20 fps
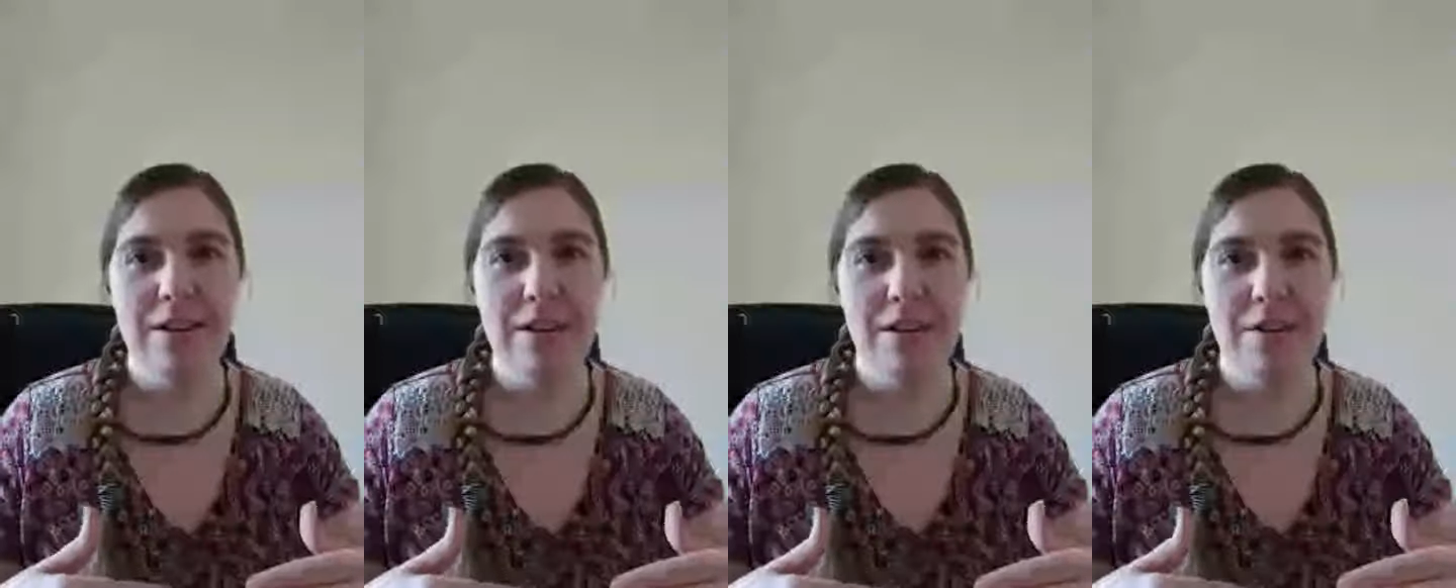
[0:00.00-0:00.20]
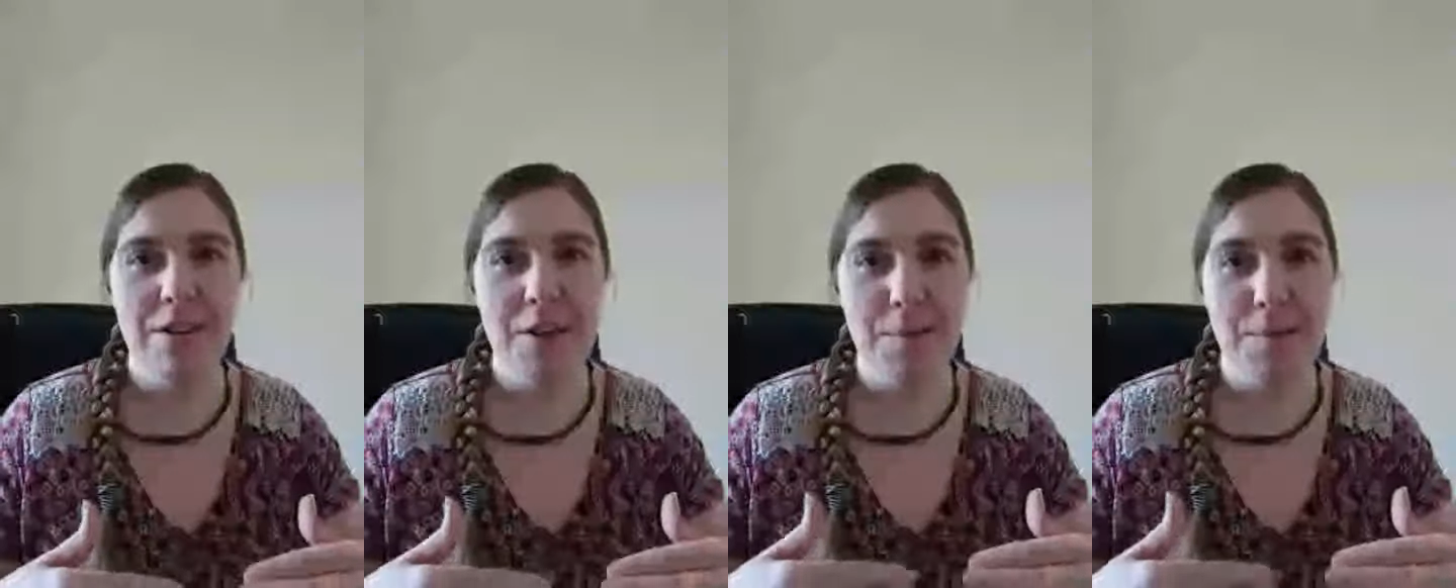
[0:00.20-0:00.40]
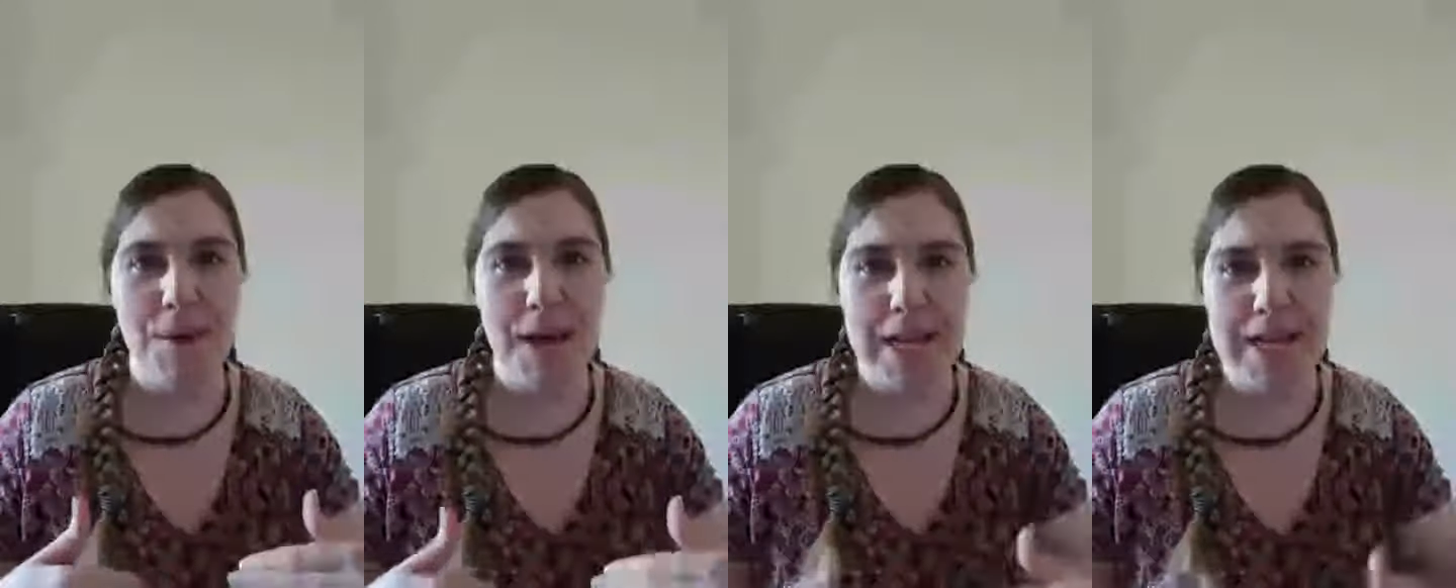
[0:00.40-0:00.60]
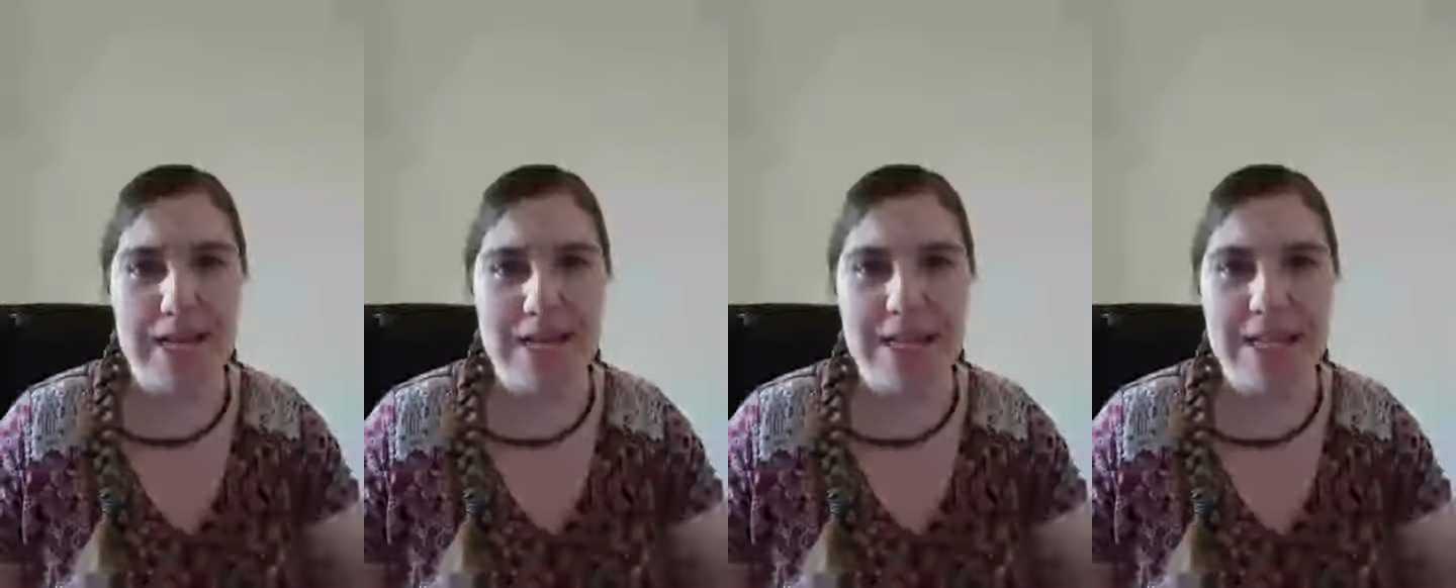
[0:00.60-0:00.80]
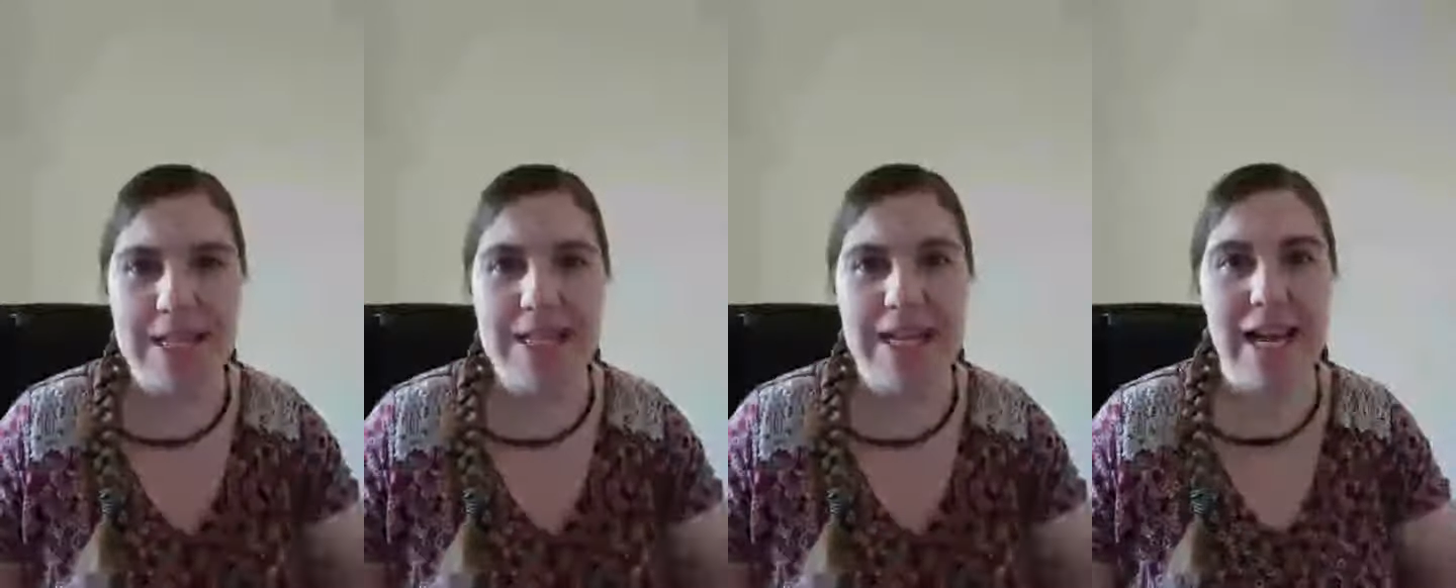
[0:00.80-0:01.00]
the
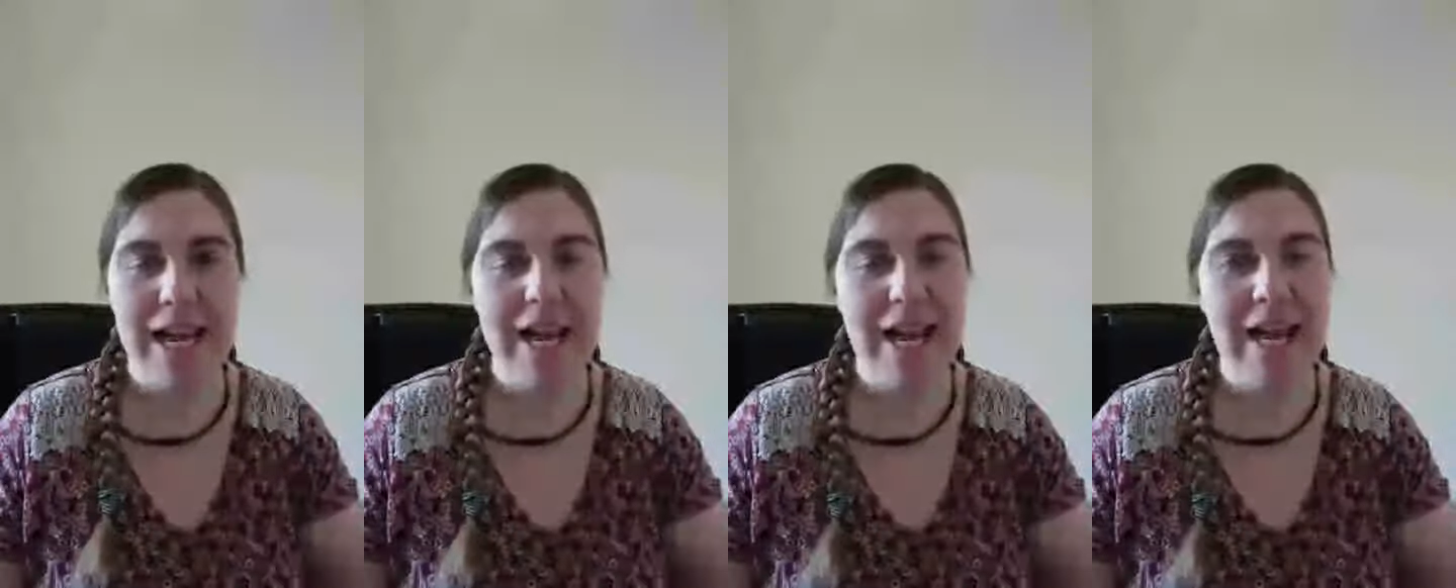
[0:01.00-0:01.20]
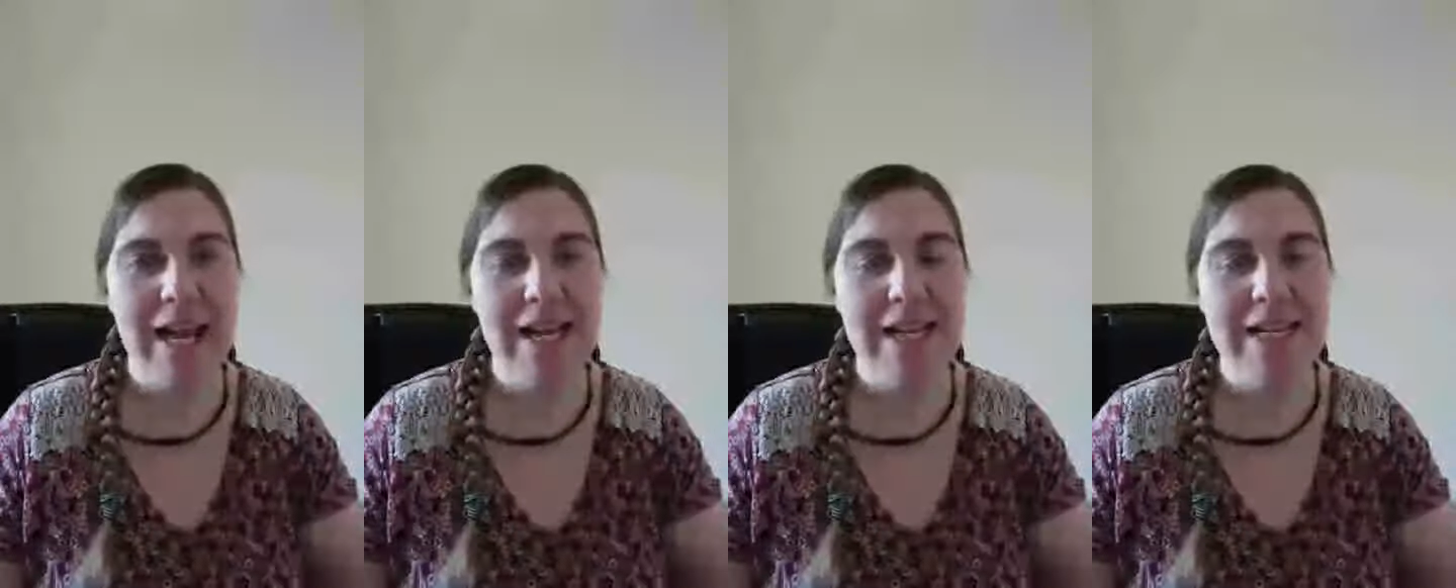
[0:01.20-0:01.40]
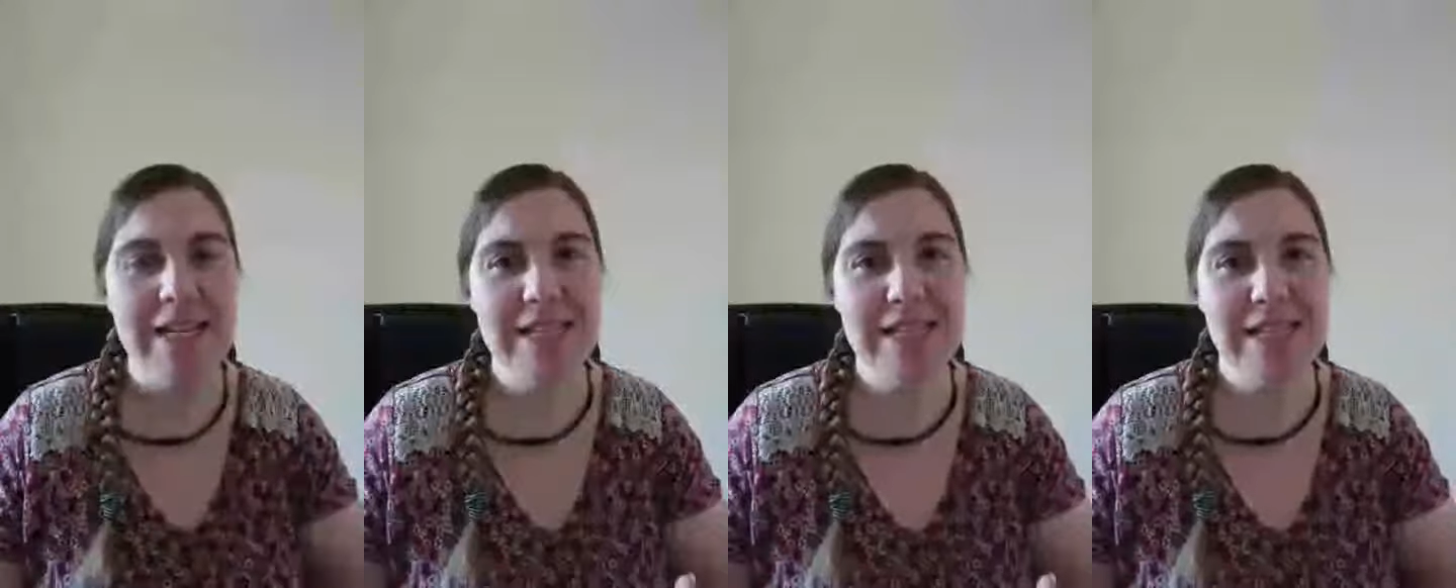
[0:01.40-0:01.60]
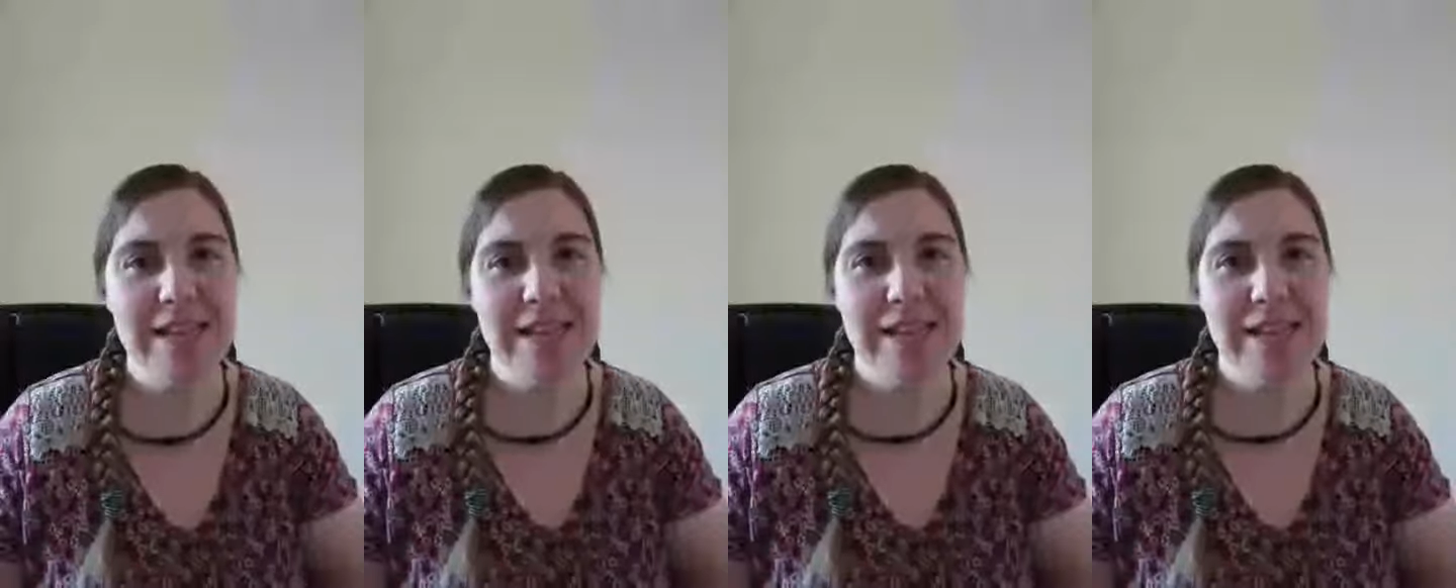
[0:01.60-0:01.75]
pesticides,